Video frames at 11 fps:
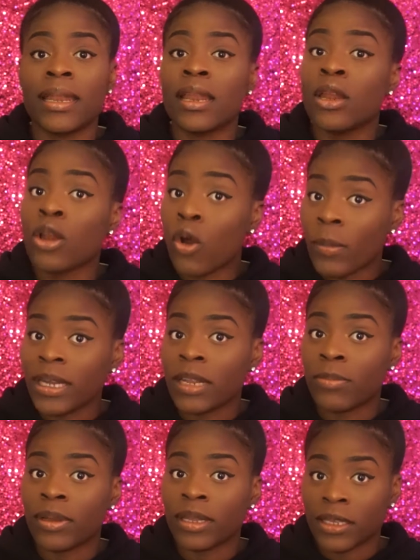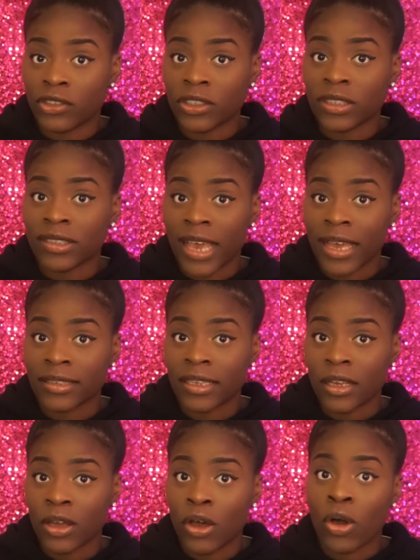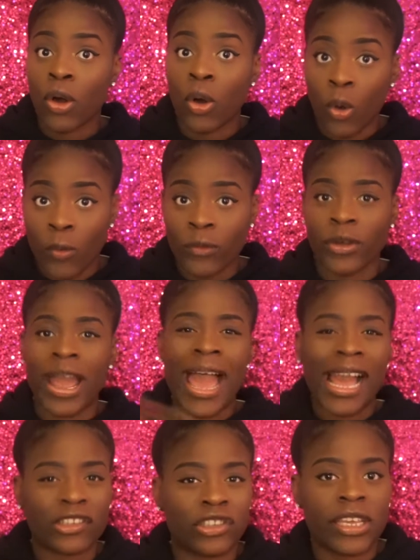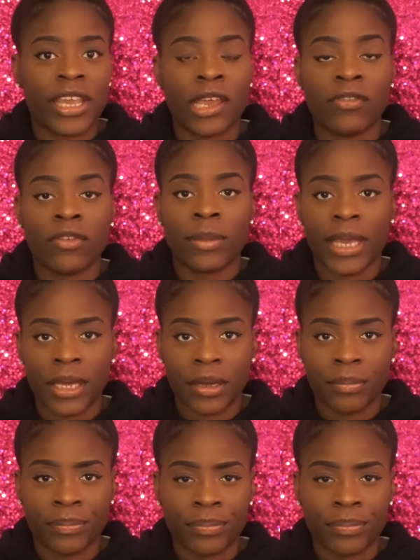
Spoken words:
low manipulation tactic over actually caring for my hair.